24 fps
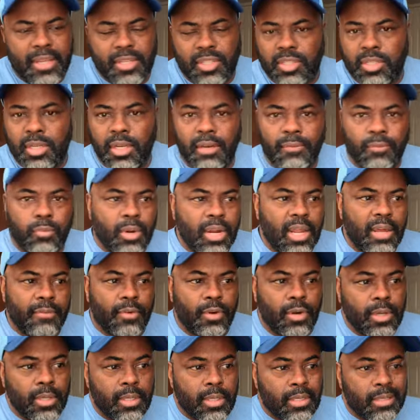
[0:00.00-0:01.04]
stuff,
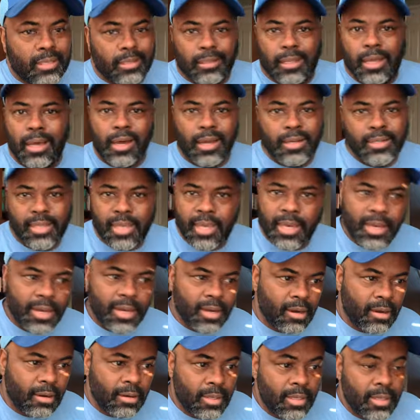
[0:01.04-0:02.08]
whatever, lawn
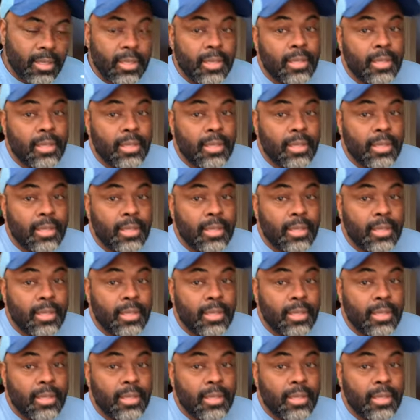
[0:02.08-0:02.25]
care,